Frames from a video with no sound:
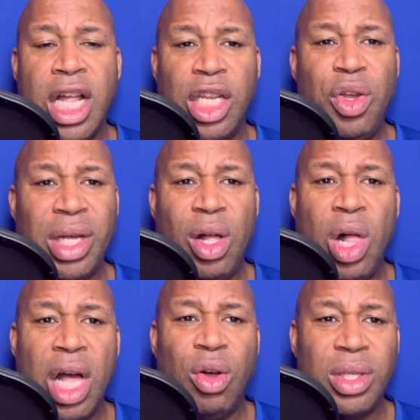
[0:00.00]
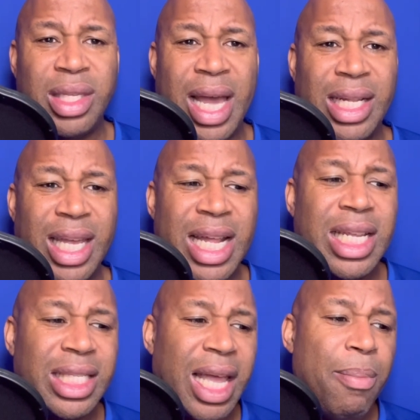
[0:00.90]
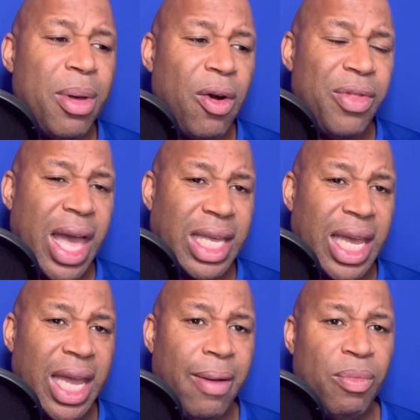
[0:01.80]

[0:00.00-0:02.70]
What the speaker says: Tuchel got sacked in December of that year,